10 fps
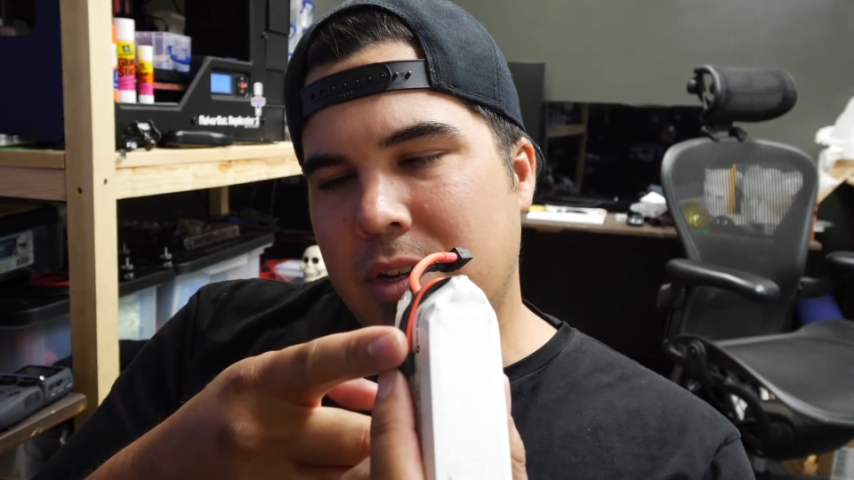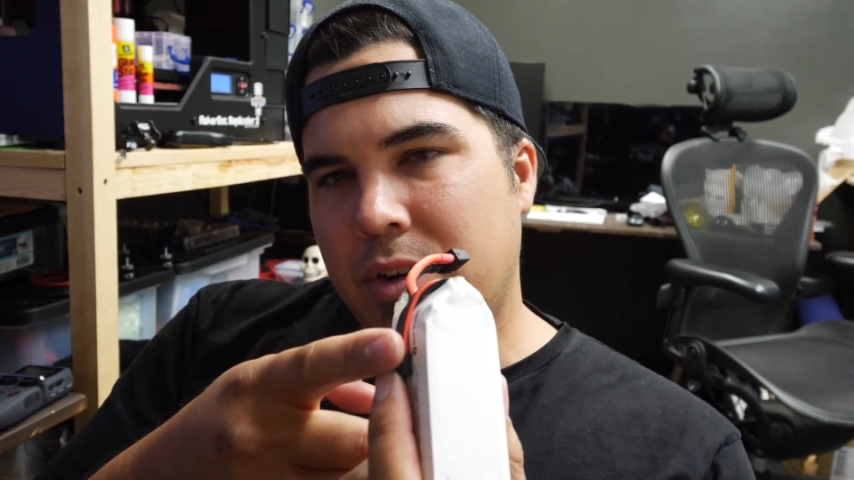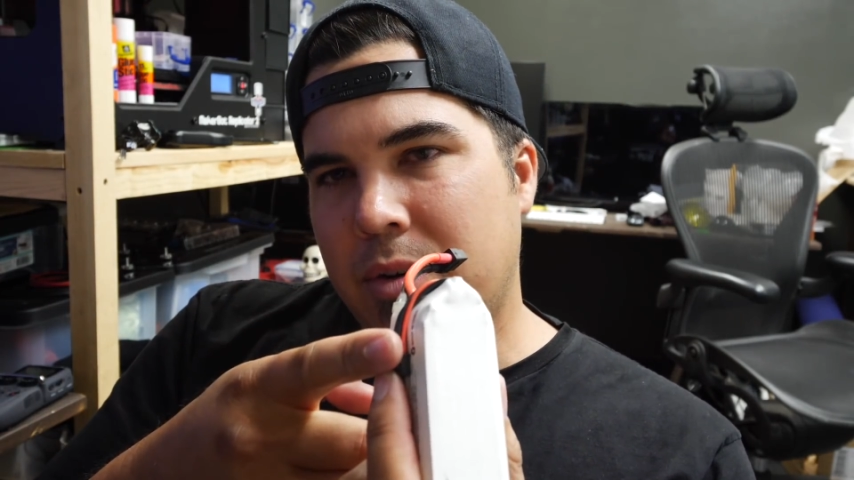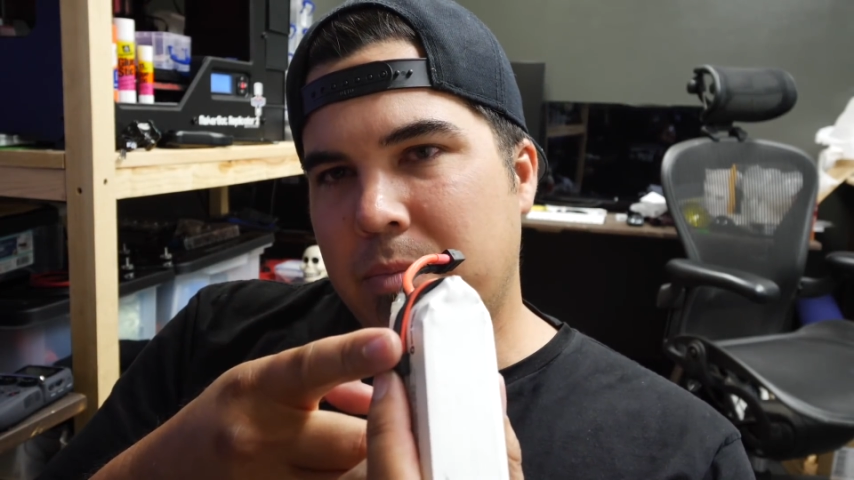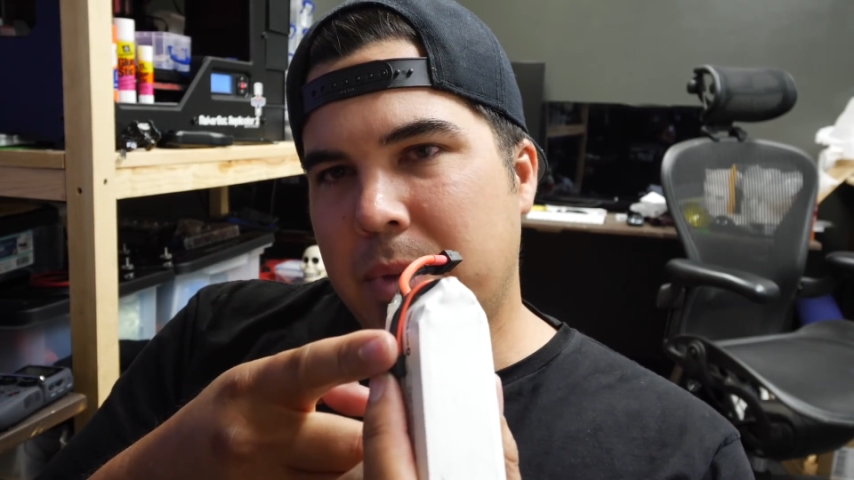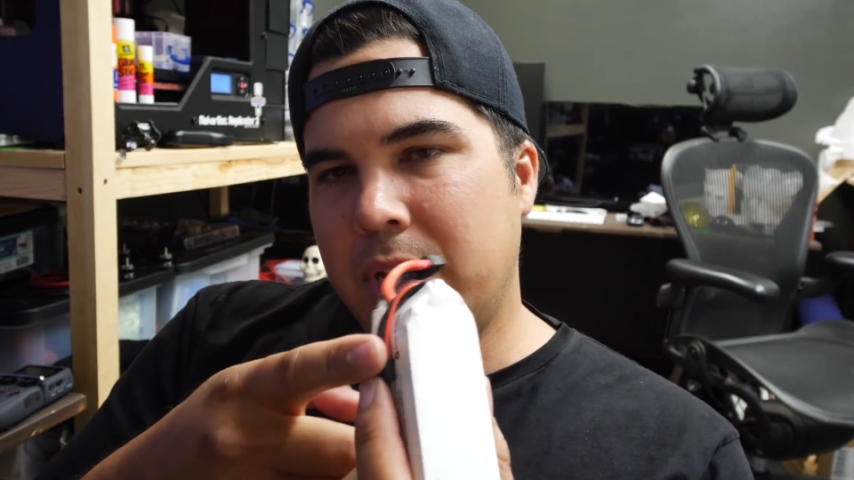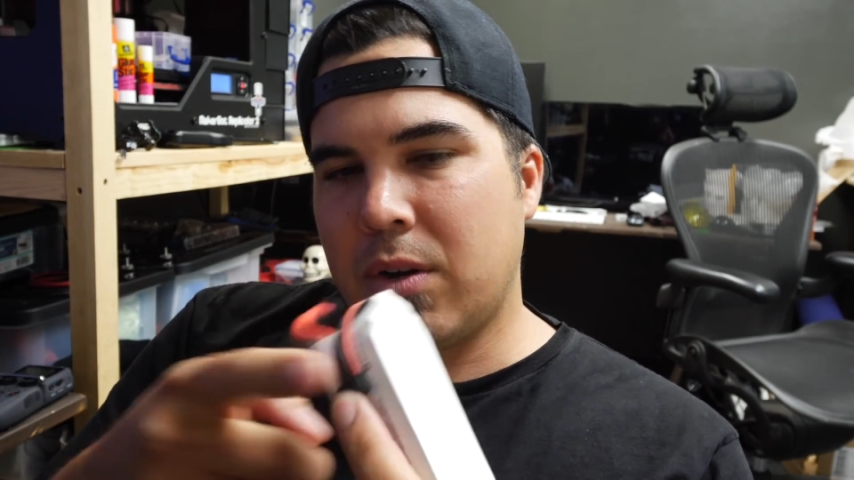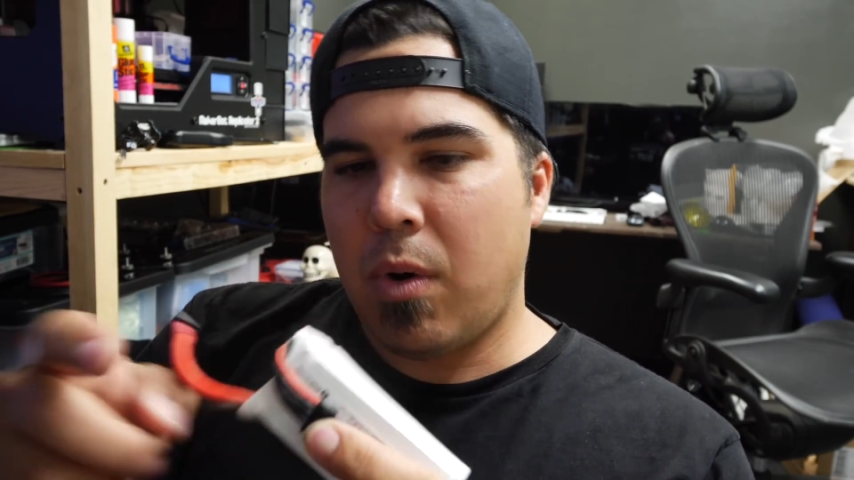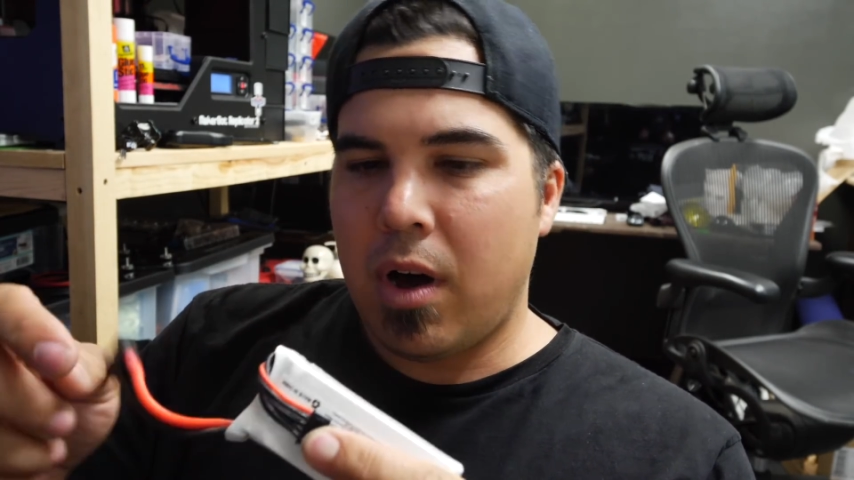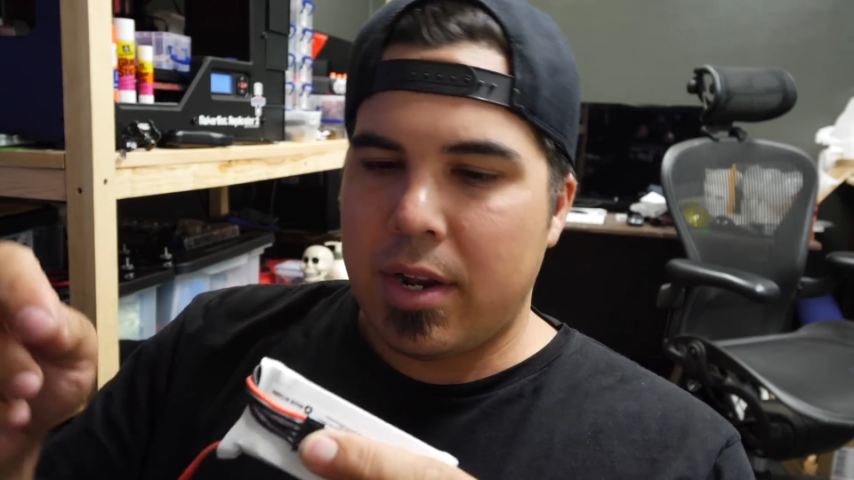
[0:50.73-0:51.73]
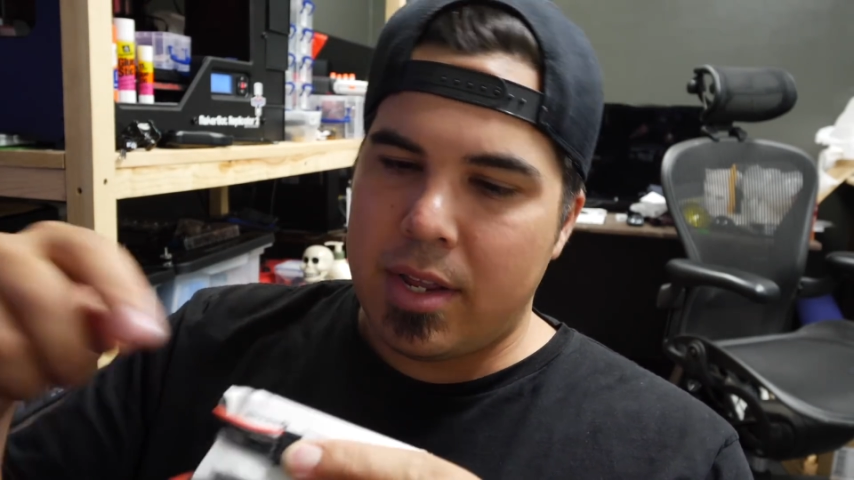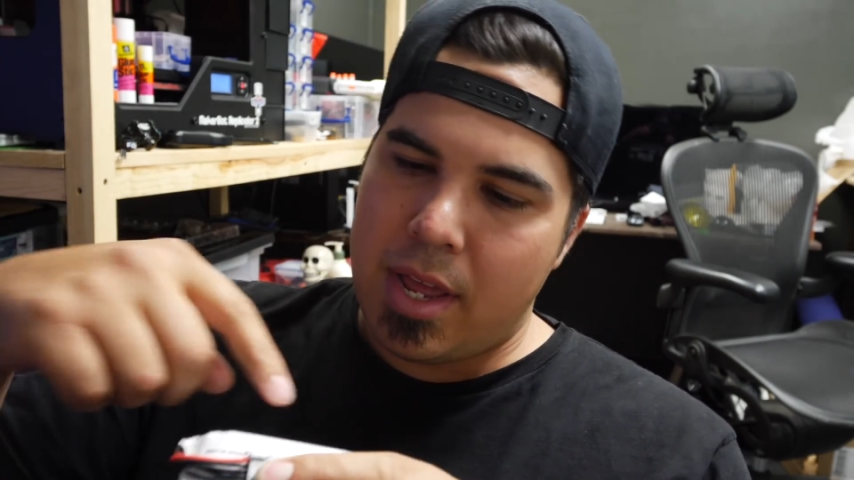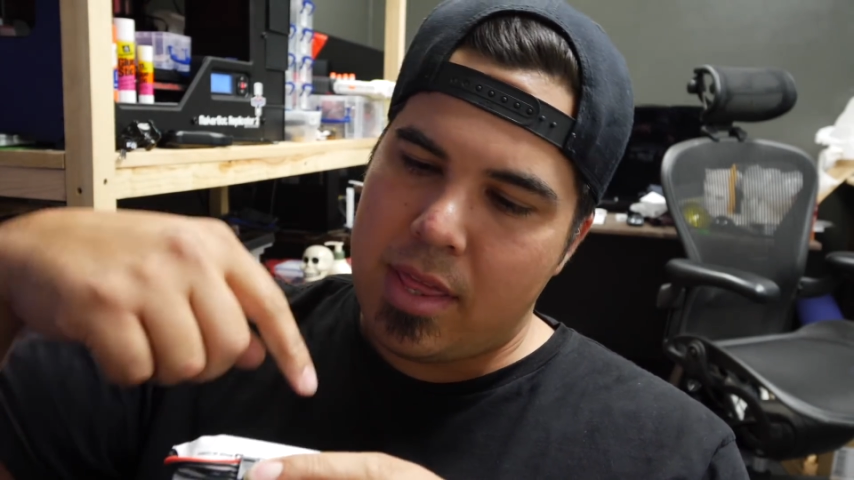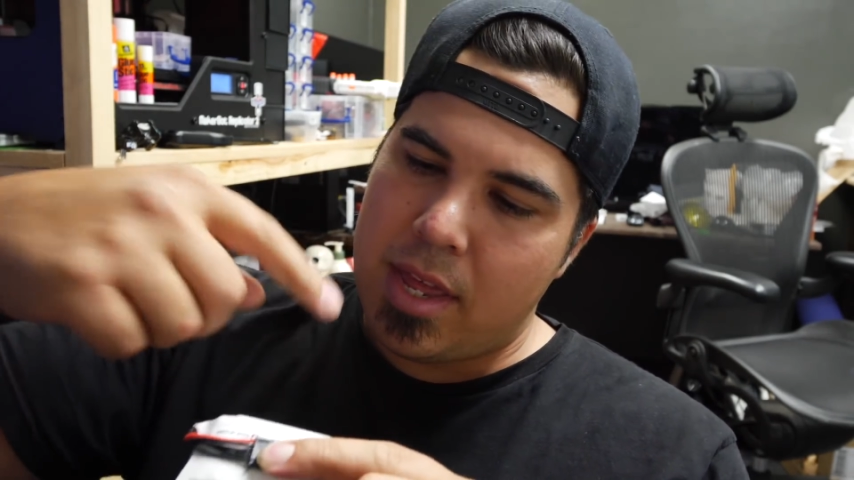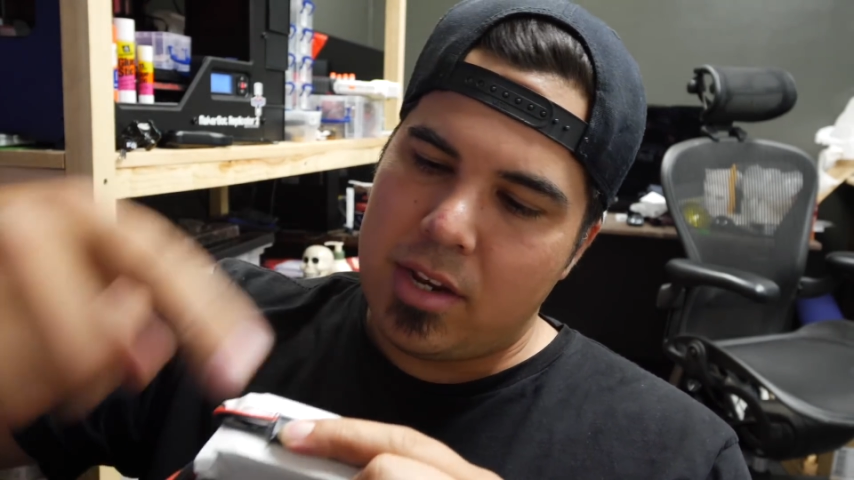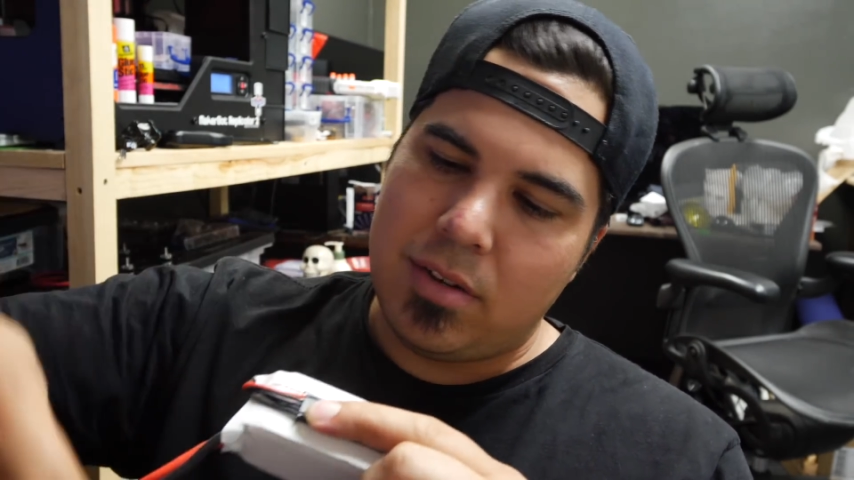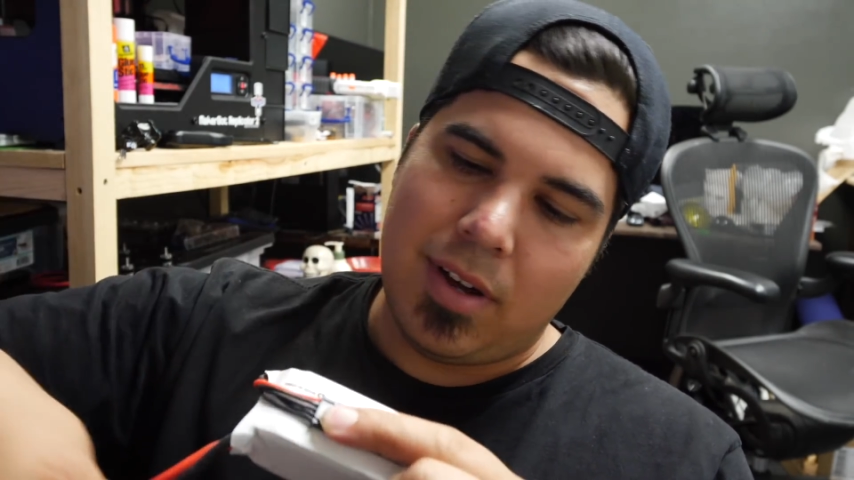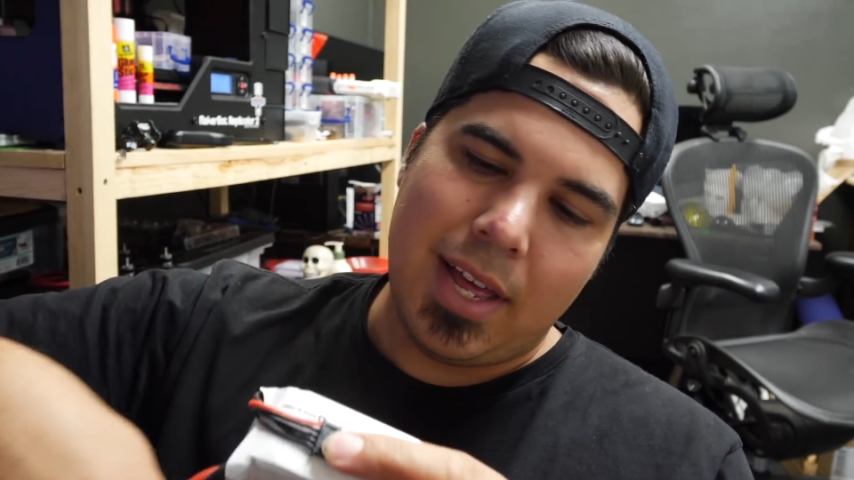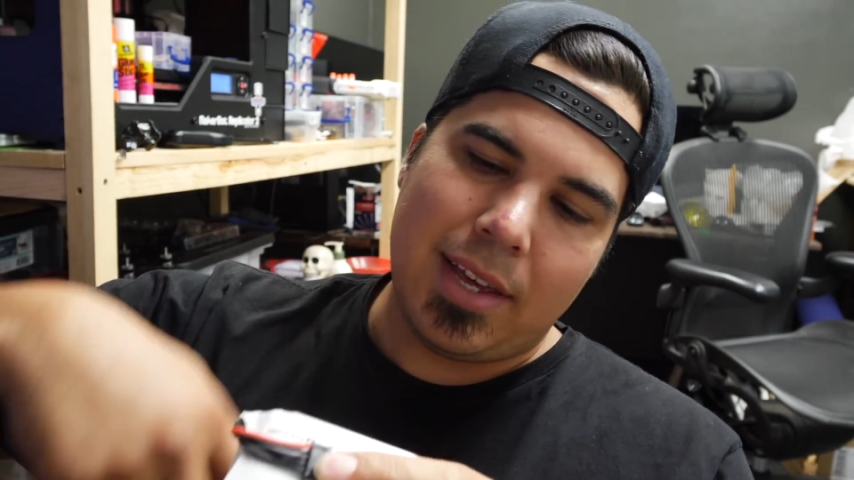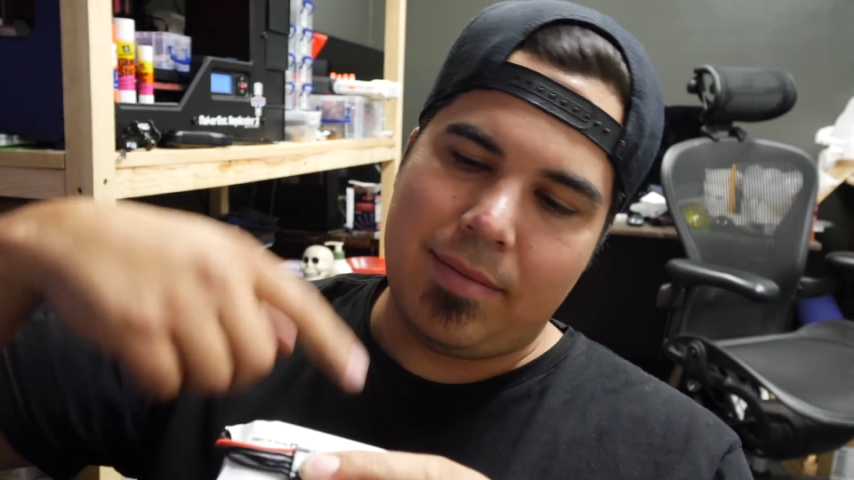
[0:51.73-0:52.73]
your mini quad and then you
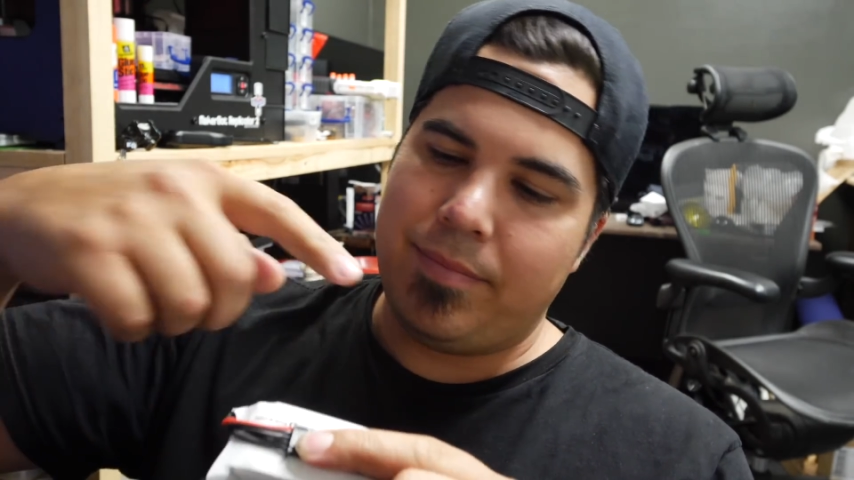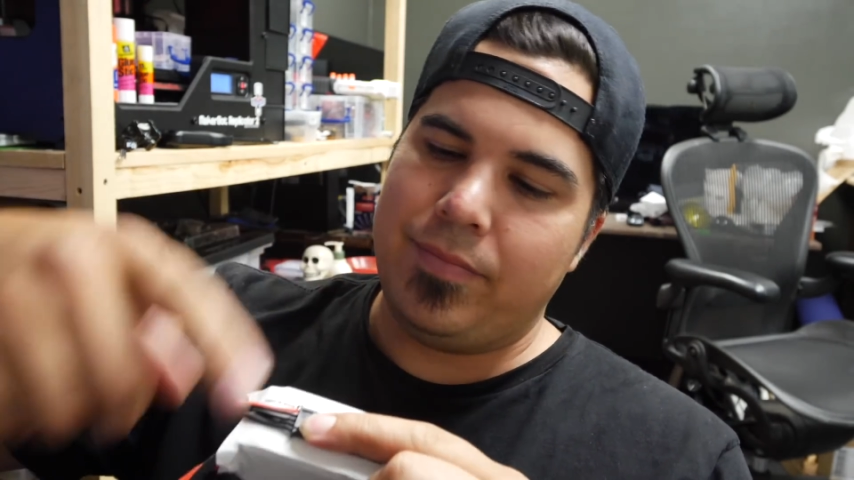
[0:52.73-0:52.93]
like